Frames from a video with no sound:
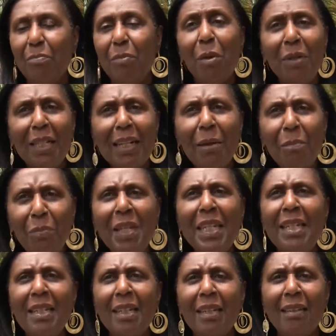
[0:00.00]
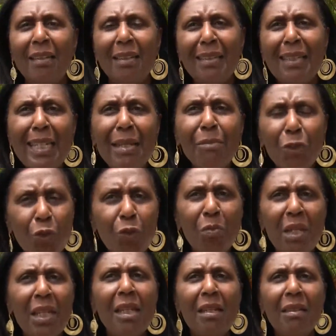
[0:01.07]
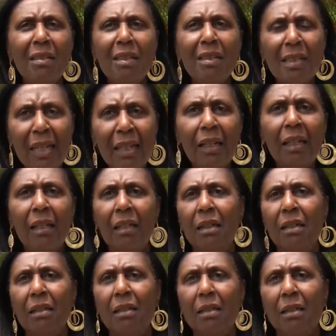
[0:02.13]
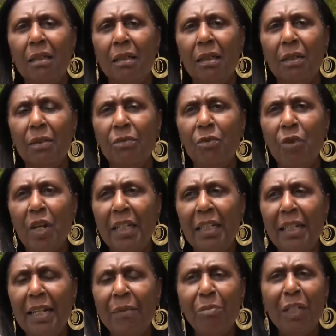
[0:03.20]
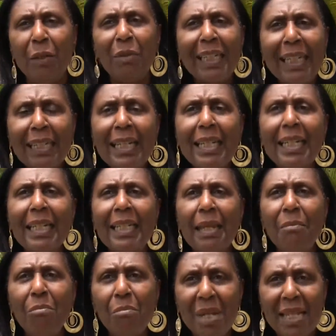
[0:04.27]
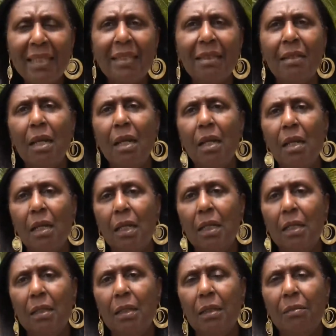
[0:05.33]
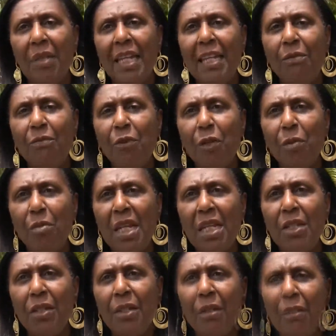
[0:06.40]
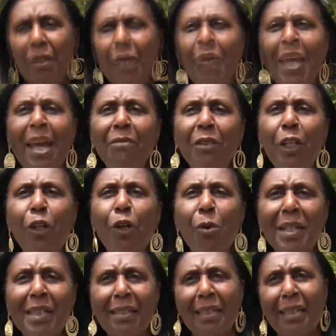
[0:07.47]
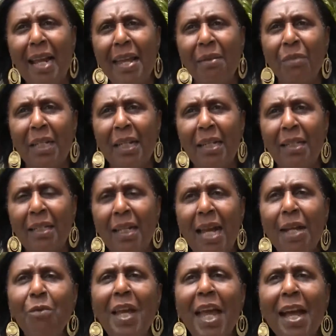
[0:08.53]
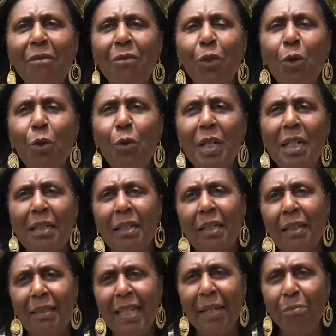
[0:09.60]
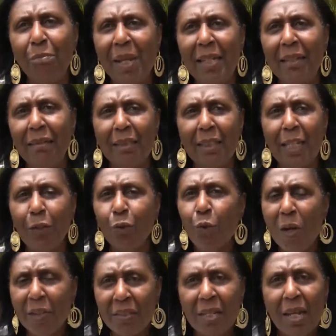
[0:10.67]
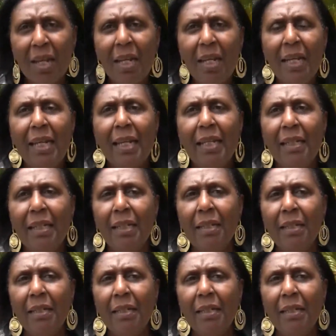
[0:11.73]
public opinion seems to be still for the death penalty. But I think that they miss information. We have the lowest crime rate, and we have no death penalty. It was in,